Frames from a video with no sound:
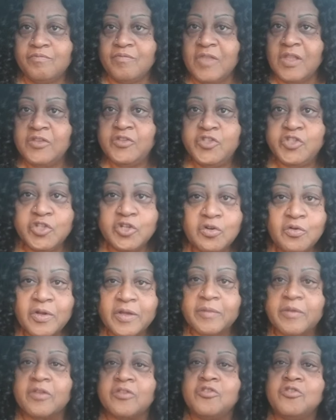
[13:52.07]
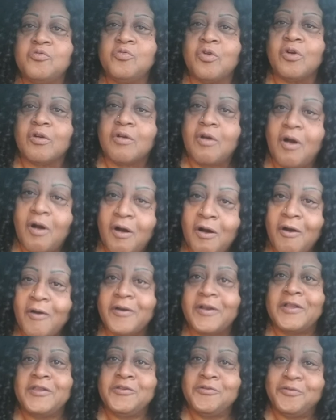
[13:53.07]
Do it because you work
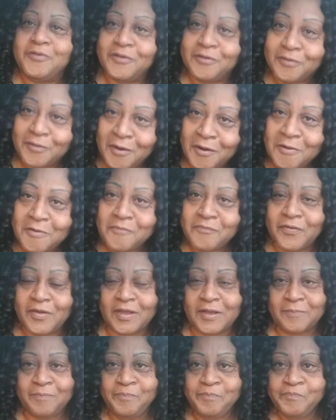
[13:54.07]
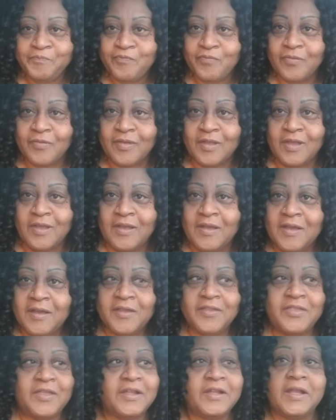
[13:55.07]
hard and you deserve it.
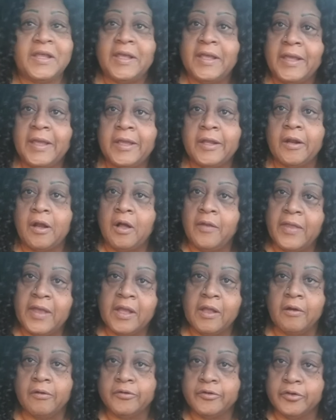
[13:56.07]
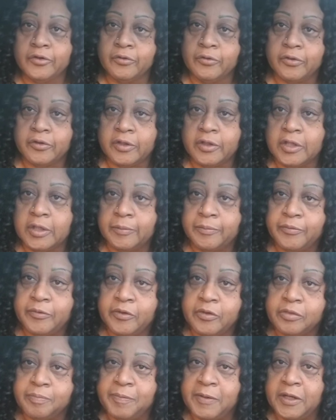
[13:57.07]
Because in the end, all they going to do is end up
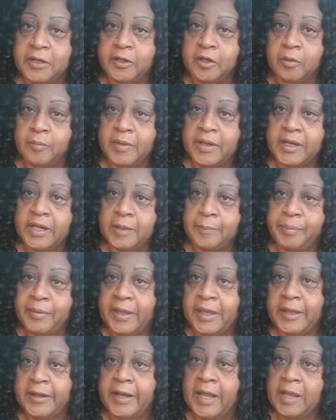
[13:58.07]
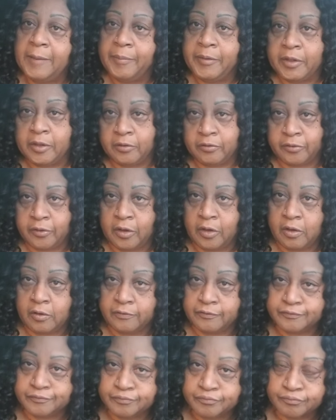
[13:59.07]
spending your money and paying their bills
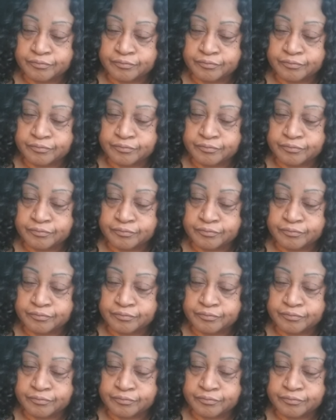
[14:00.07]
off.